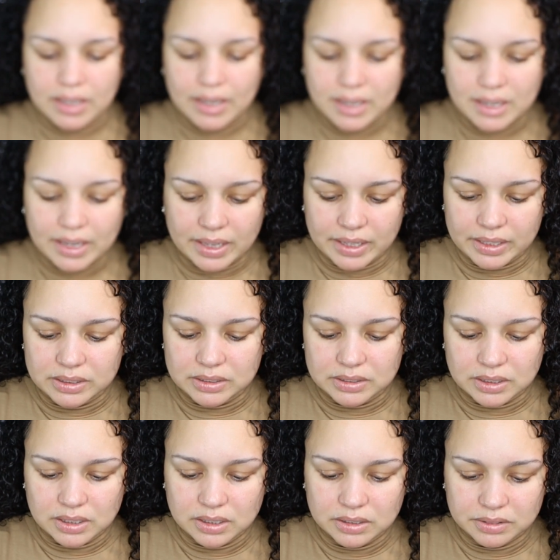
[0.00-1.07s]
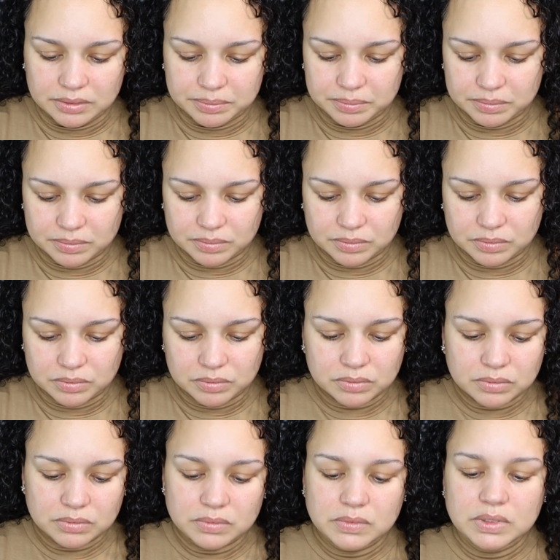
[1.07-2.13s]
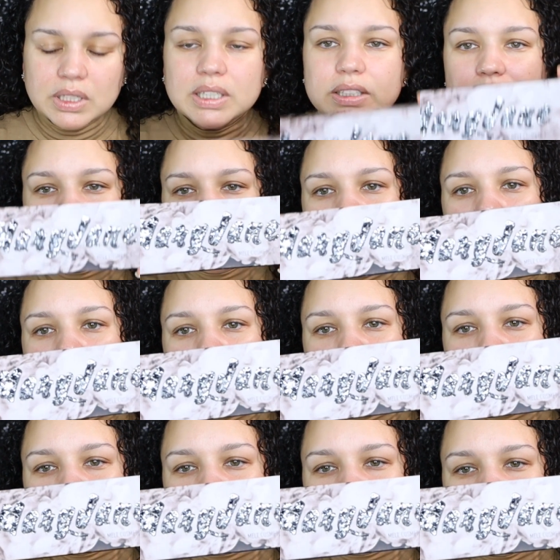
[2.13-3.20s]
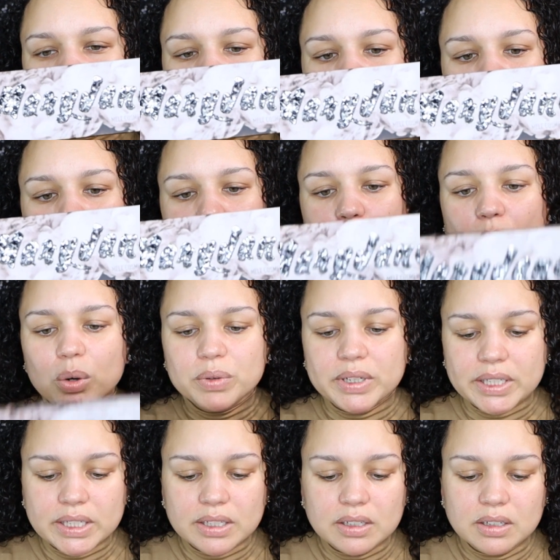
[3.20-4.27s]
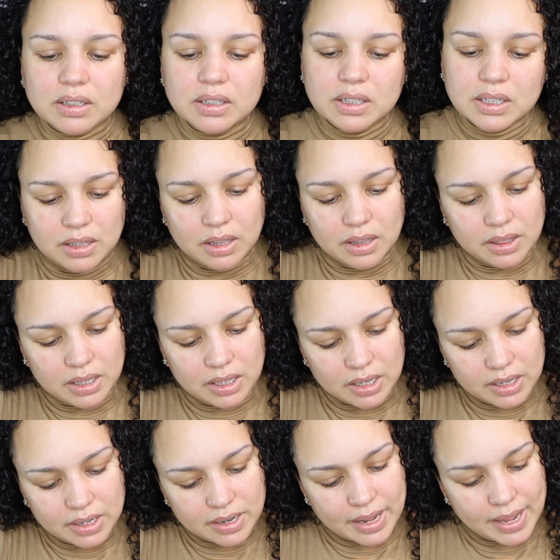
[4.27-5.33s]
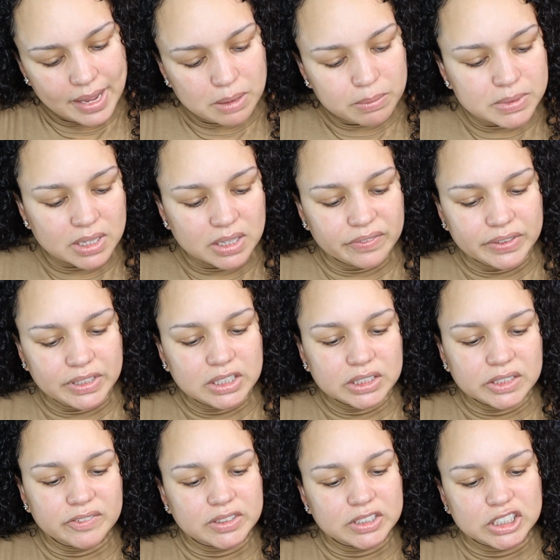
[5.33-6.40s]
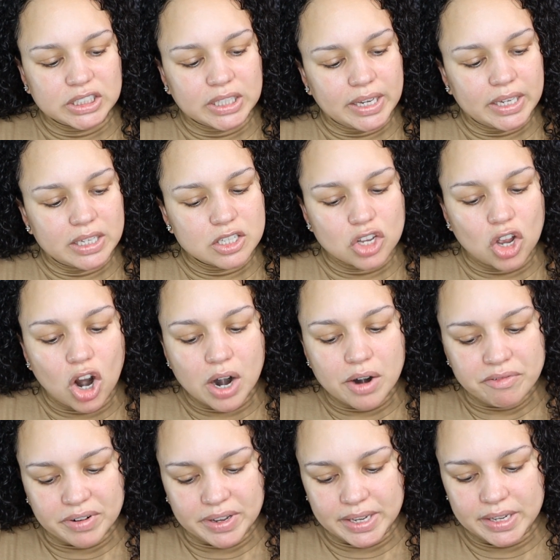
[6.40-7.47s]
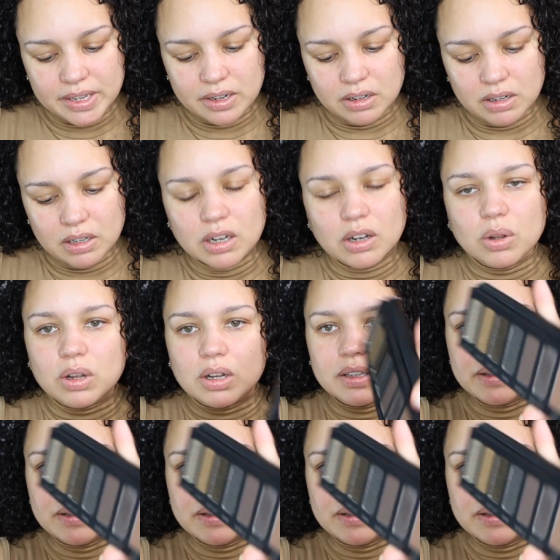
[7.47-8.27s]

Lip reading: and it's a cardboard component. The names of each of the shades are written along